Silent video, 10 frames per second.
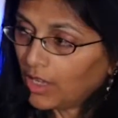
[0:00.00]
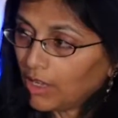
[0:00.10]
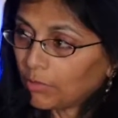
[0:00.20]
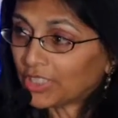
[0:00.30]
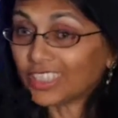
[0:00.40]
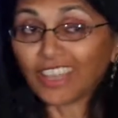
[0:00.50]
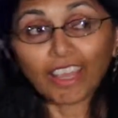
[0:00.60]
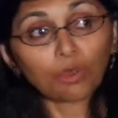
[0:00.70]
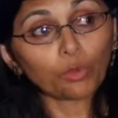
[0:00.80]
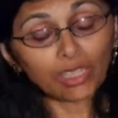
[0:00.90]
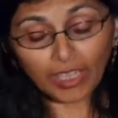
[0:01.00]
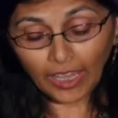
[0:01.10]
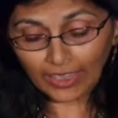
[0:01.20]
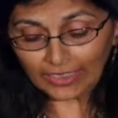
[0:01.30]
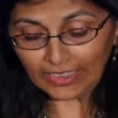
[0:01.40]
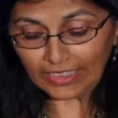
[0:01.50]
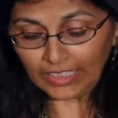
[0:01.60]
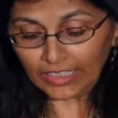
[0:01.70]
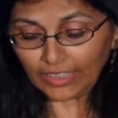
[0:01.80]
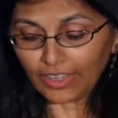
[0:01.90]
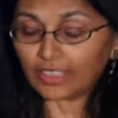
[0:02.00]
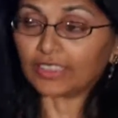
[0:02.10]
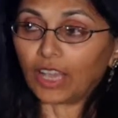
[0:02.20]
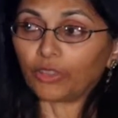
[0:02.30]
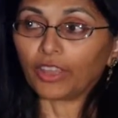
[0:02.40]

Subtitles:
But today we can see that South